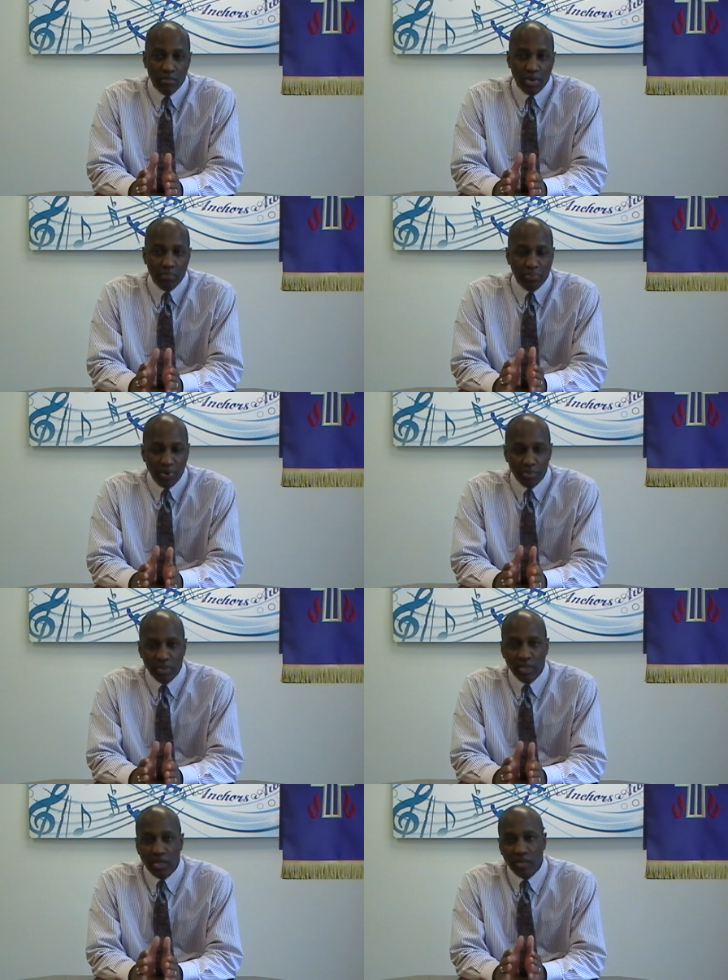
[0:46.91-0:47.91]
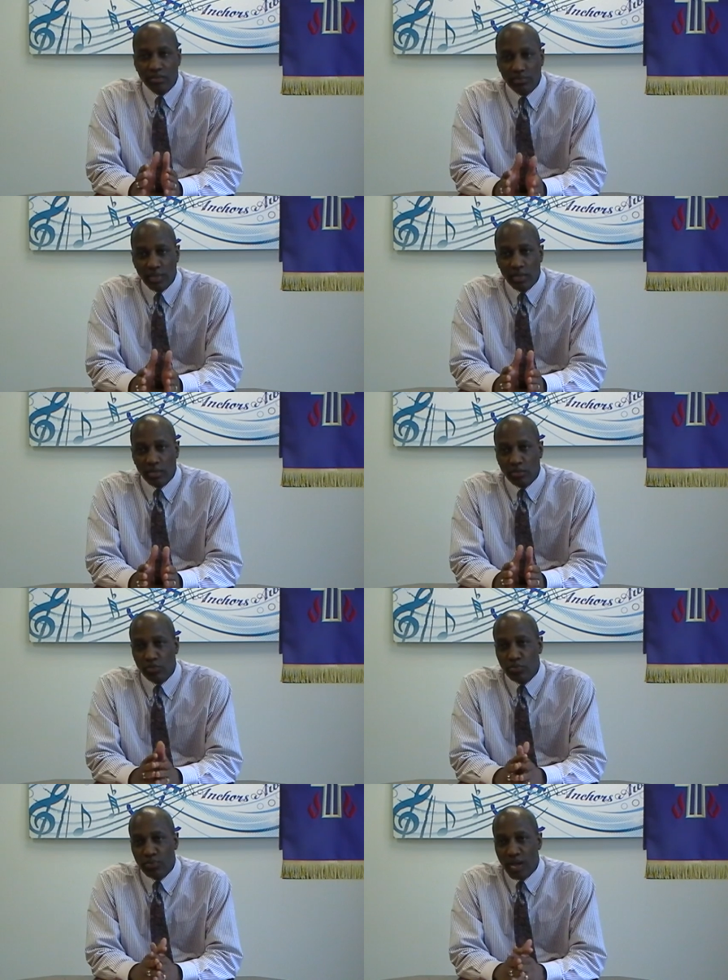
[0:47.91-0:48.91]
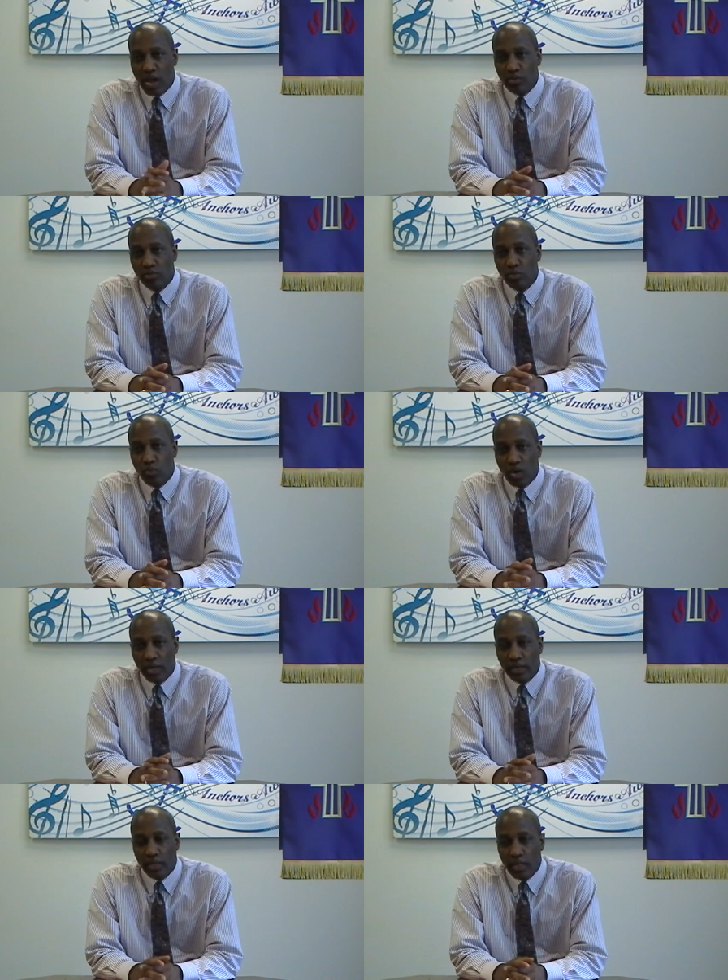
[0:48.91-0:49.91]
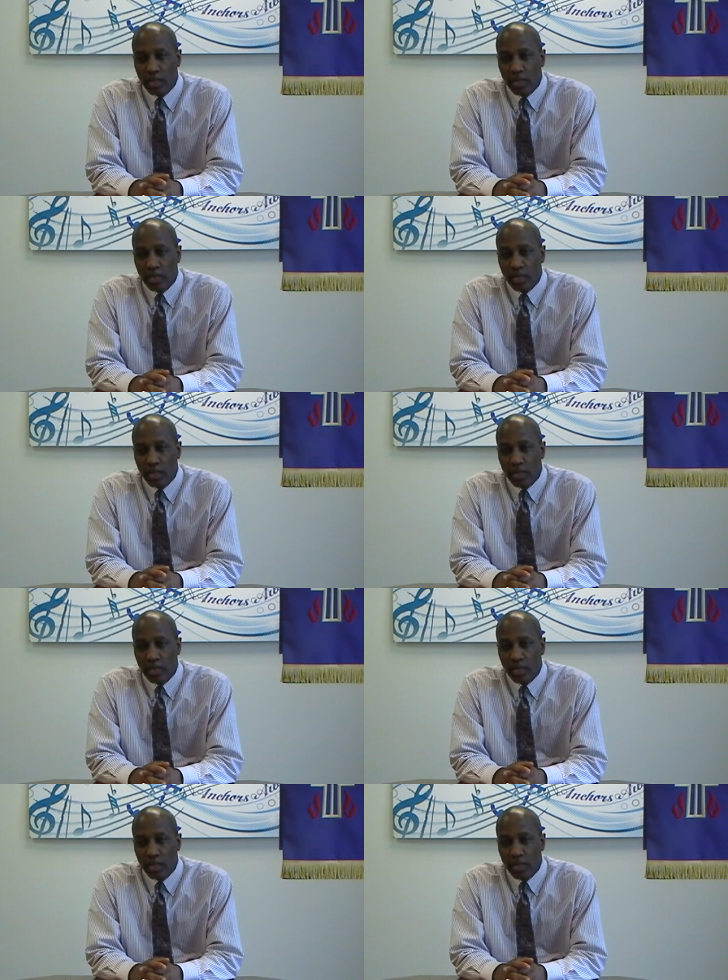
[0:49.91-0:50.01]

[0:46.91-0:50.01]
by permanently extending the 2001